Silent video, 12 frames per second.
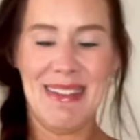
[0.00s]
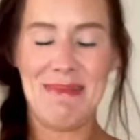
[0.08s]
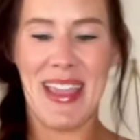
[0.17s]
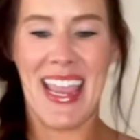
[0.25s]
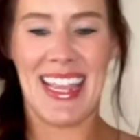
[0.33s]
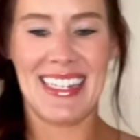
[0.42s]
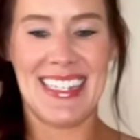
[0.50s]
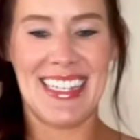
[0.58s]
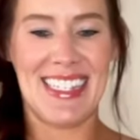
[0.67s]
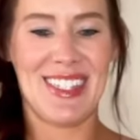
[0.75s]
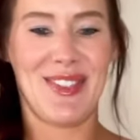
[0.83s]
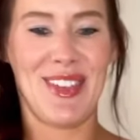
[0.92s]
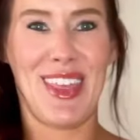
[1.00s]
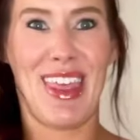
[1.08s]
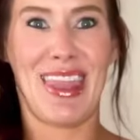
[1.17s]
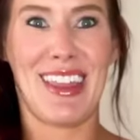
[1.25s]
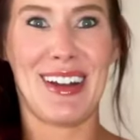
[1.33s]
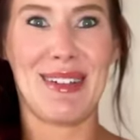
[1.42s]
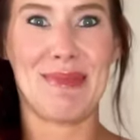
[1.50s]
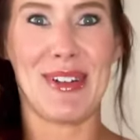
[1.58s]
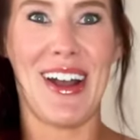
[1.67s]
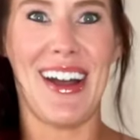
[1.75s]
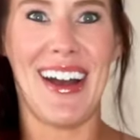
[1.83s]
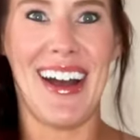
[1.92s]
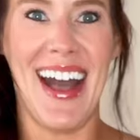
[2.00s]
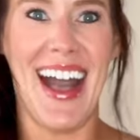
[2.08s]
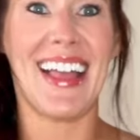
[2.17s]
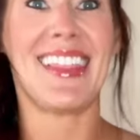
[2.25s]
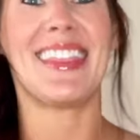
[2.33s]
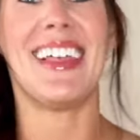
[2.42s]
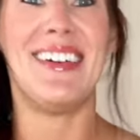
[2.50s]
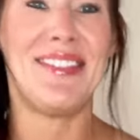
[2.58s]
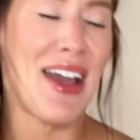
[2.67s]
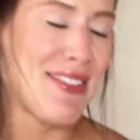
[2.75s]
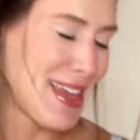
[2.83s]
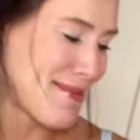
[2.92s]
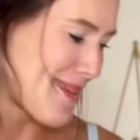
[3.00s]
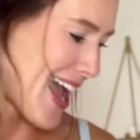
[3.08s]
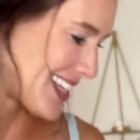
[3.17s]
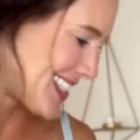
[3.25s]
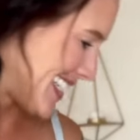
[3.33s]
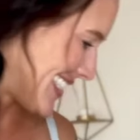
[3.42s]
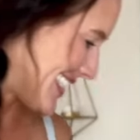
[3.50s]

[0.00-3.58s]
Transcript: panties for the third bra. I love having matching